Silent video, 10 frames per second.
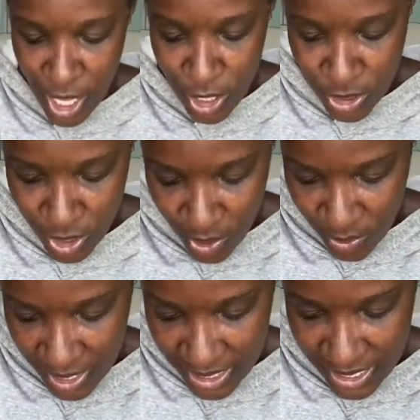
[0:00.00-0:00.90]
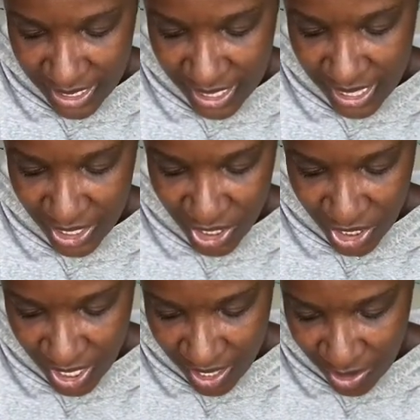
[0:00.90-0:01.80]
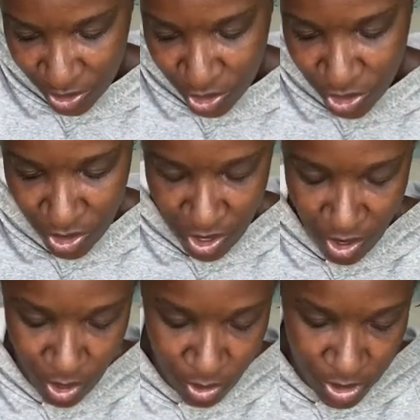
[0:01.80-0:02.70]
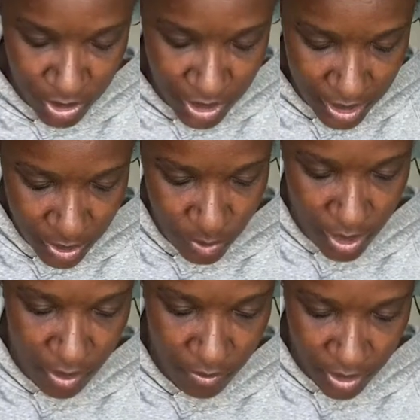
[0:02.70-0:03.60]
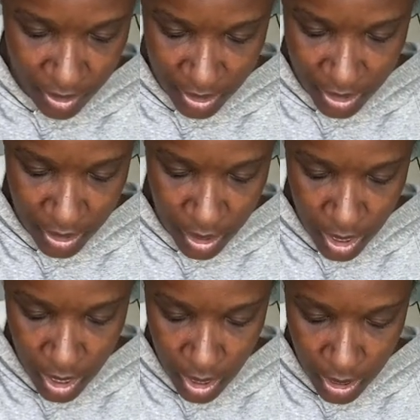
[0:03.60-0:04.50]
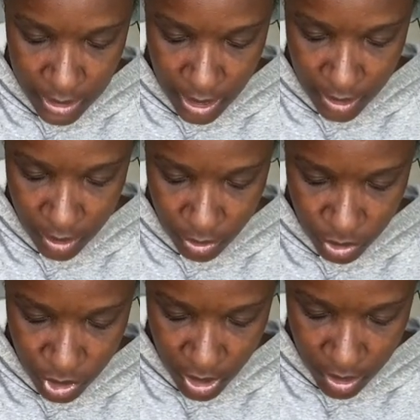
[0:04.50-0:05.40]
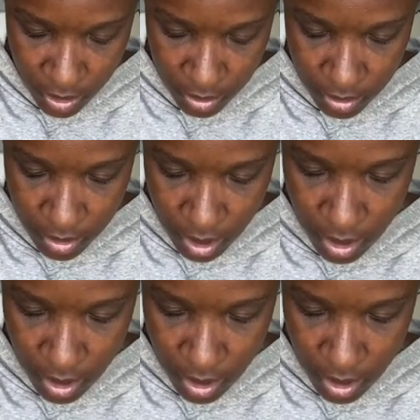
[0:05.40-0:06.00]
So this is the gel stronghold. So this is what I really, because I use gels,